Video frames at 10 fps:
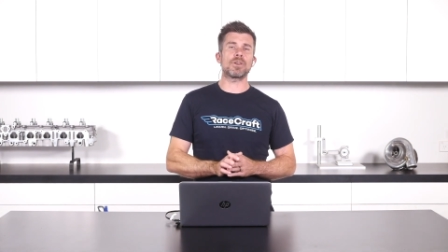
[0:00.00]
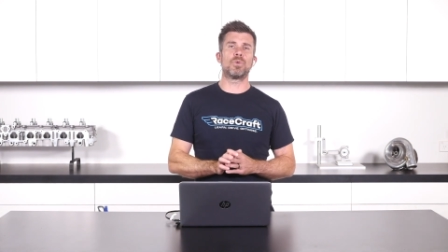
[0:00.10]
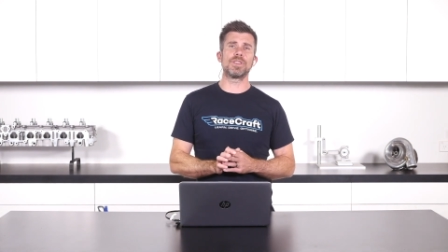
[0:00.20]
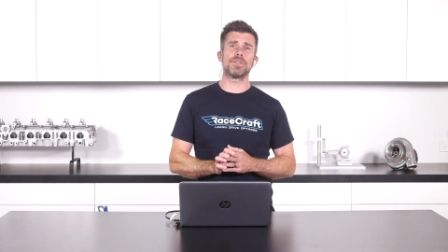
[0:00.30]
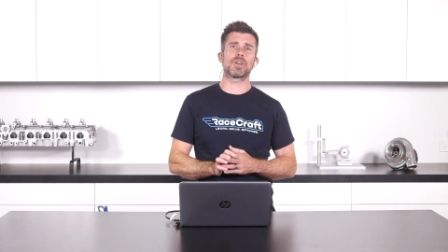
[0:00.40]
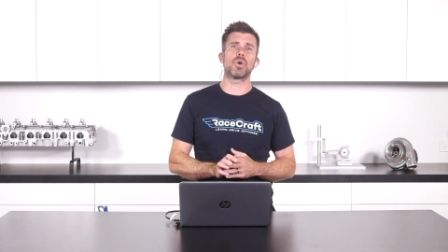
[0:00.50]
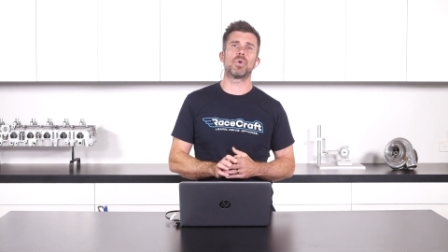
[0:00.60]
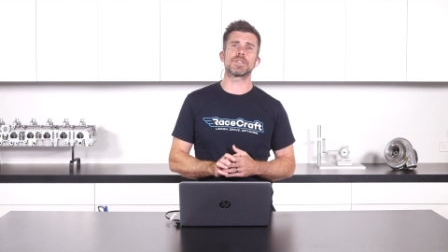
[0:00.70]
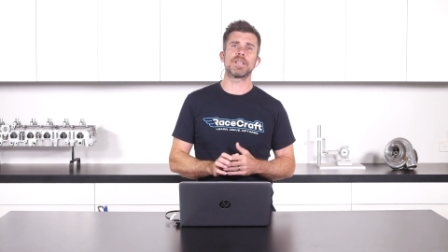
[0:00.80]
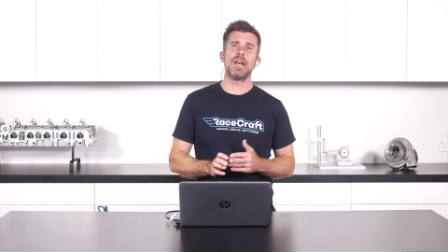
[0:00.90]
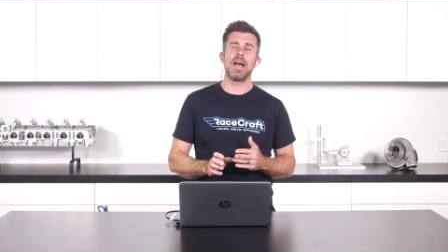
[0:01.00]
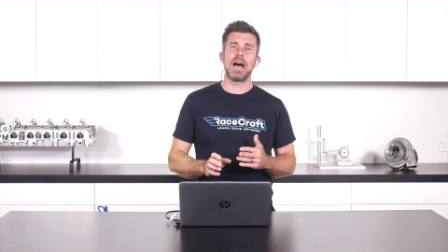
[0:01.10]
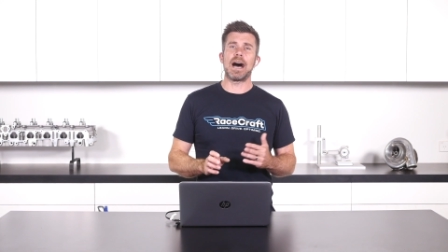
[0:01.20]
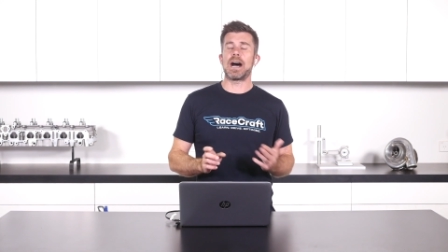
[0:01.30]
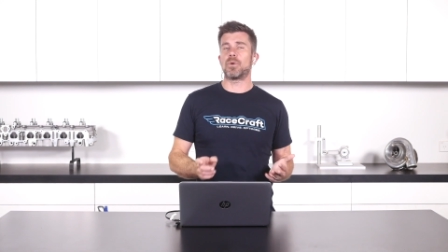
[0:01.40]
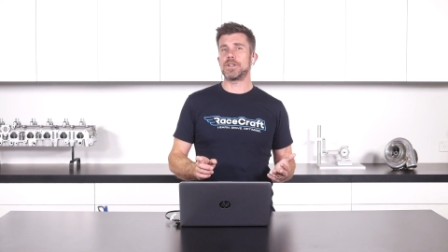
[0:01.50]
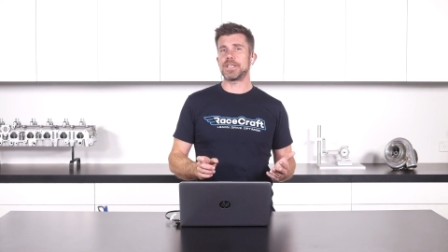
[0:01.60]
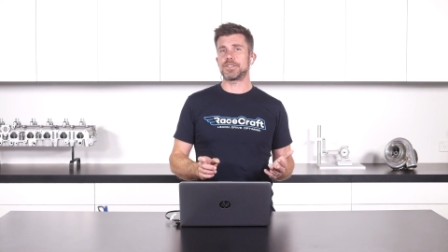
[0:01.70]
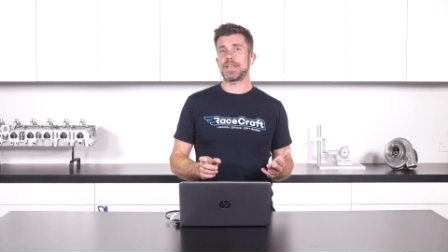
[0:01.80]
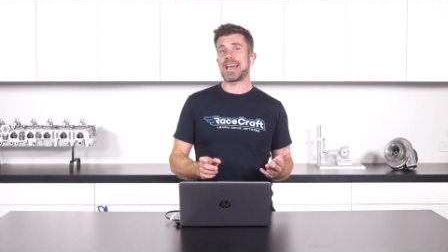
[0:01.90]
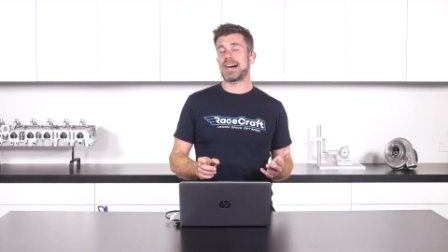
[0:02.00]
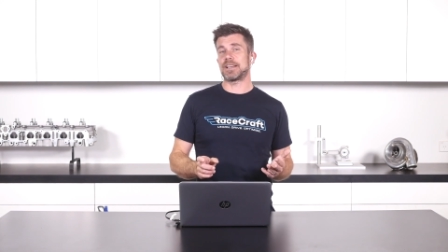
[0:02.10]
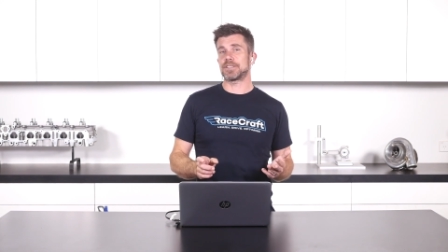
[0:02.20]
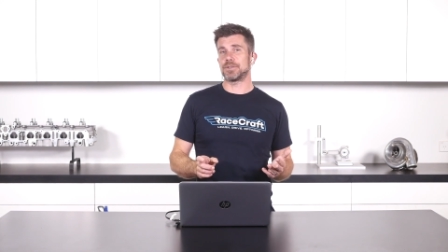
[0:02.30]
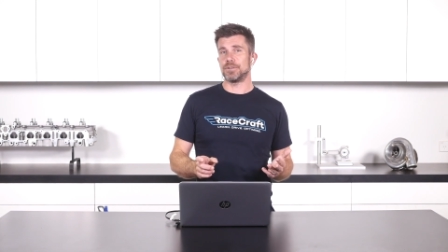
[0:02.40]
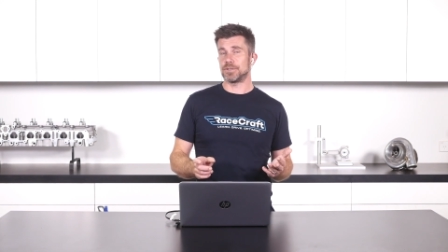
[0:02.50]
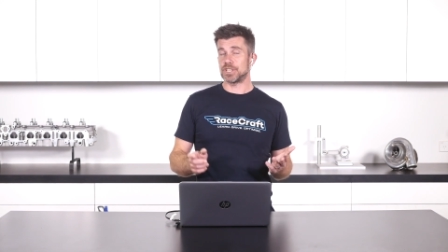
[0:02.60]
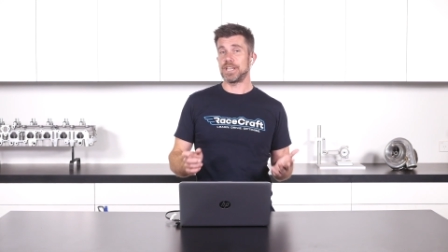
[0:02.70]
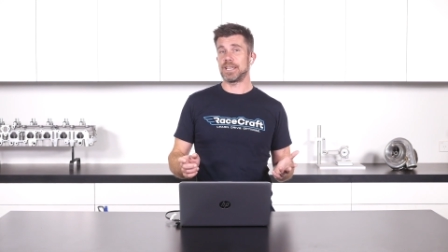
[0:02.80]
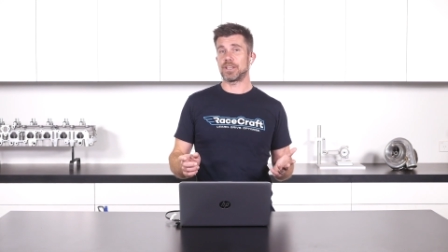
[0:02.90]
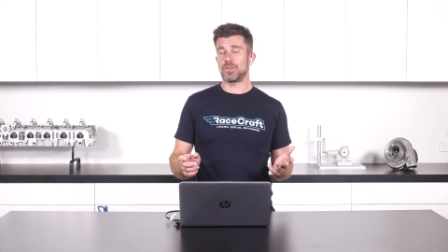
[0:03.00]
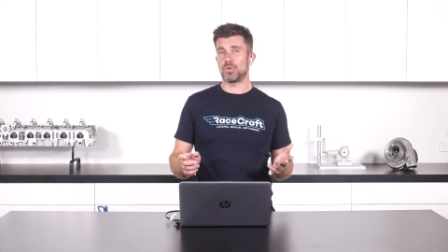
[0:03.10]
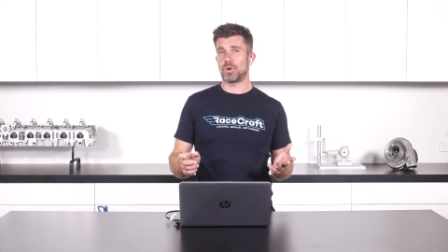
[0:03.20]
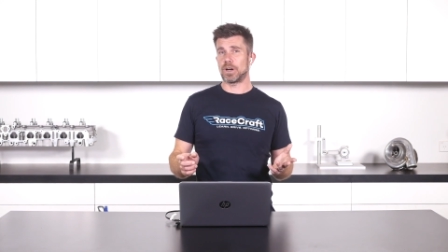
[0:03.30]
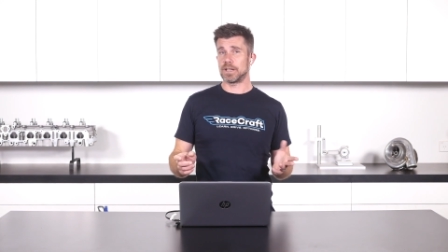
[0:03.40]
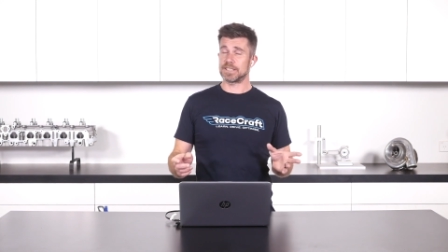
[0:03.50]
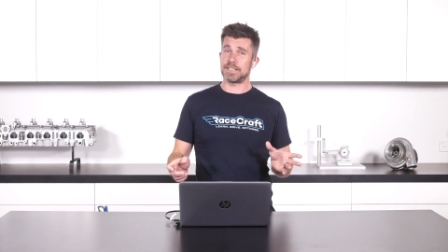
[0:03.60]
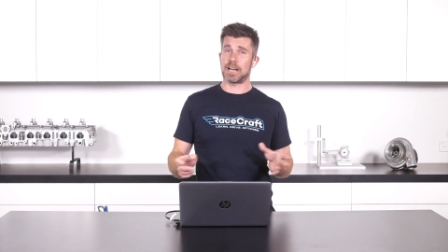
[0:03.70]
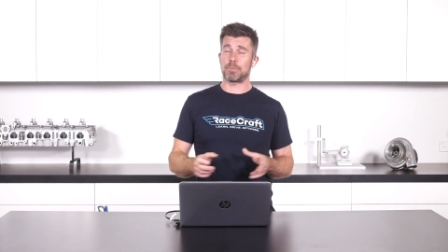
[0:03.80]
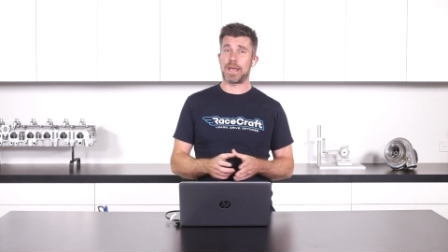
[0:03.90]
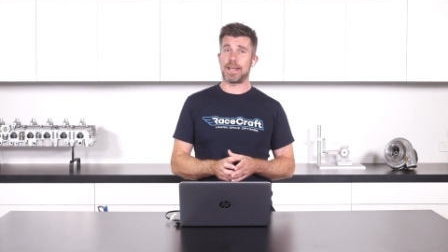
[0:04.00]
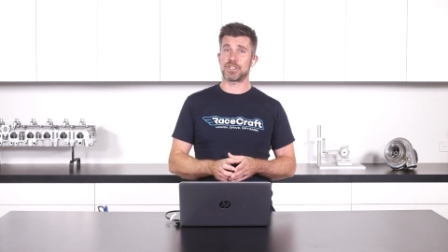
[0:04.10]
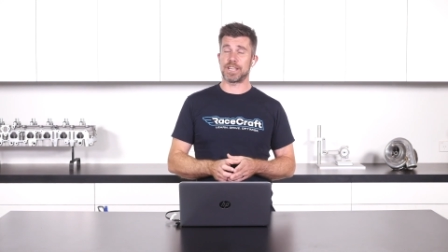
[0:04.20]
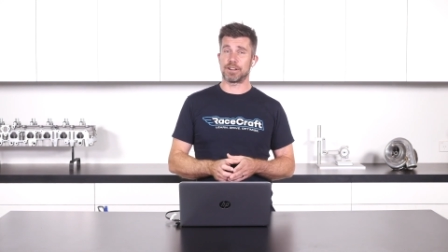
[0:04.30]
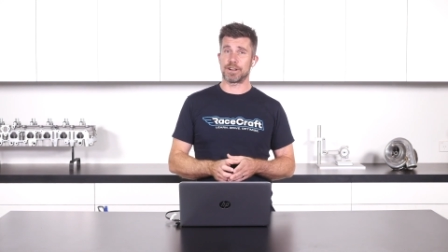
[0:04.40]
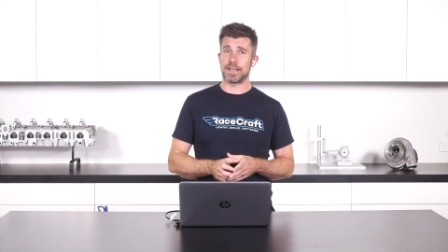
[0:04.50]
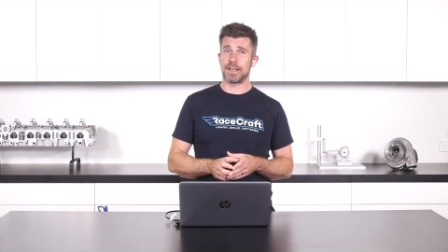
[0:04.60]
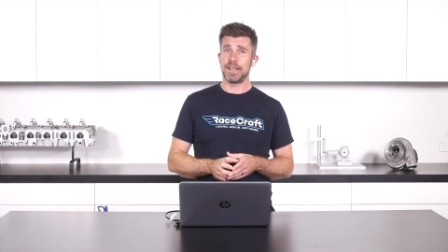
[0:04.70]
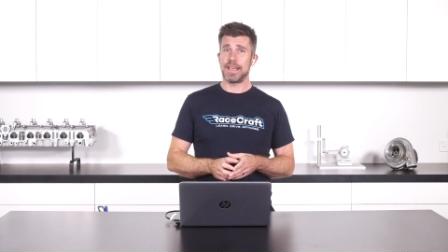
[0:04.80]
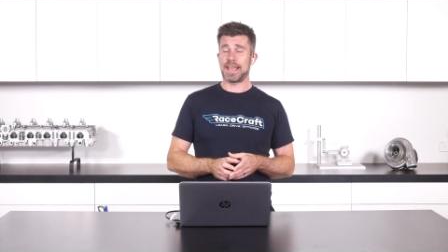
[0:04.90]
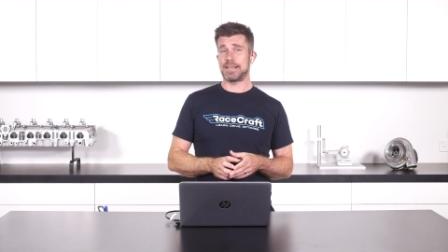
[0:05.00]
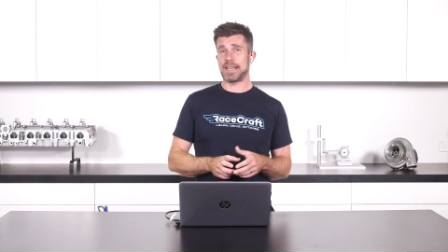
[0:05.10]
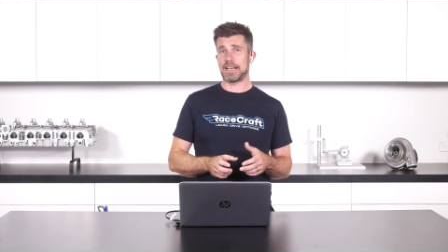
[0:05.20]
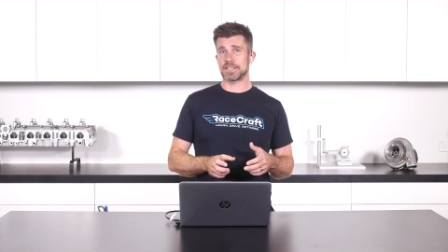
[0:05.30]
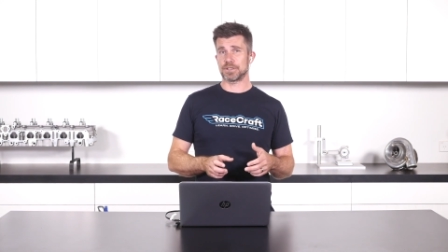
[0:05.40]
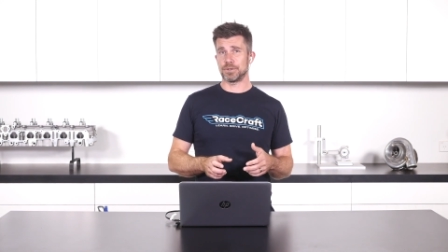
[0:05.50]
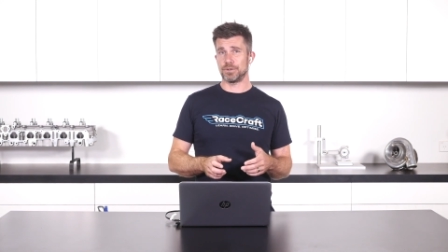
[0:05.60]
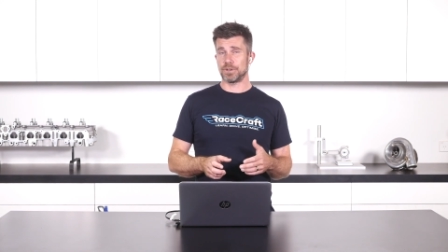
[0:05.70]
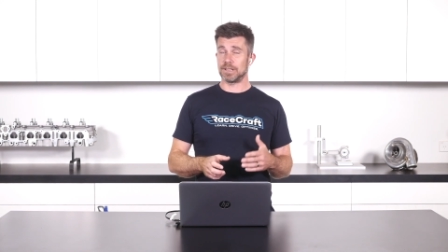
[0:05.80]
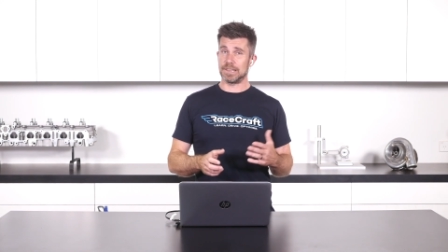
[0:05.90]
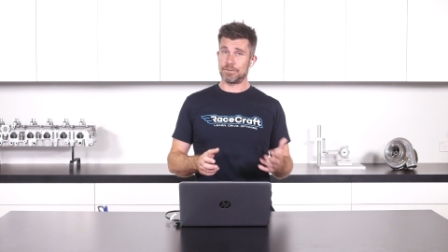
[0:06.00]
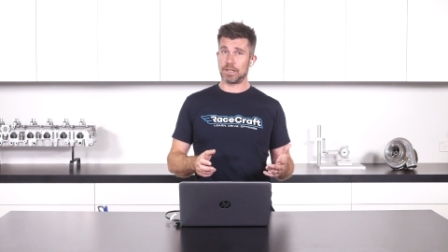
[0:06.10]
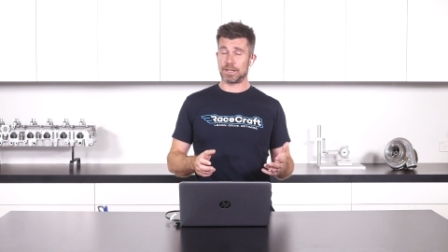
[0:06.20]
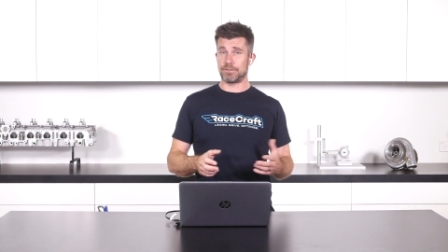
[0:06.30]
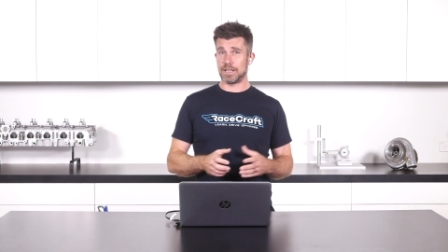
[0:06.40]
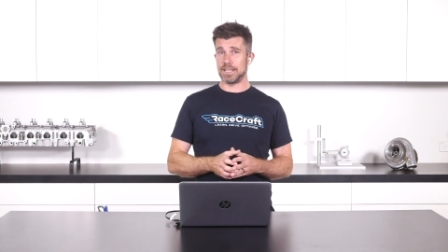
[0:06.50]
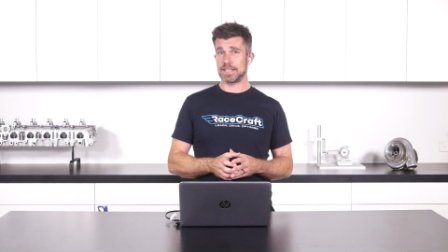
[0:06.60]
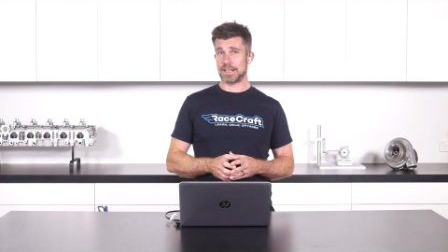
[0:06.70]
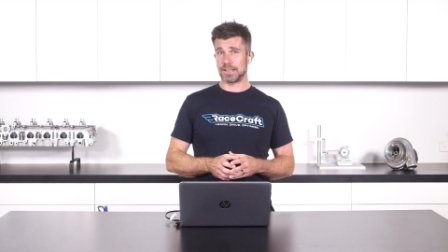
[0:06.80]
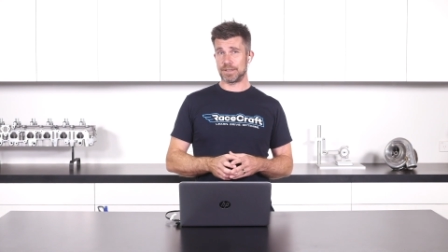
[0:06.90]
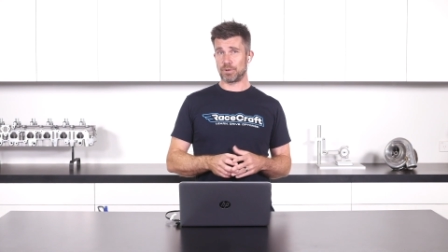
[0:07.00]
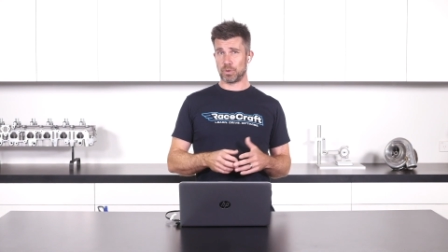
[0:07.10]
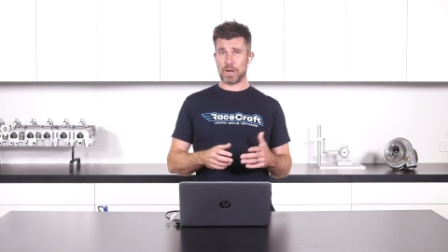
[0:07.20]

Within the course, uh, we teach you how to check your setup patch area and how to level it if it is out of level.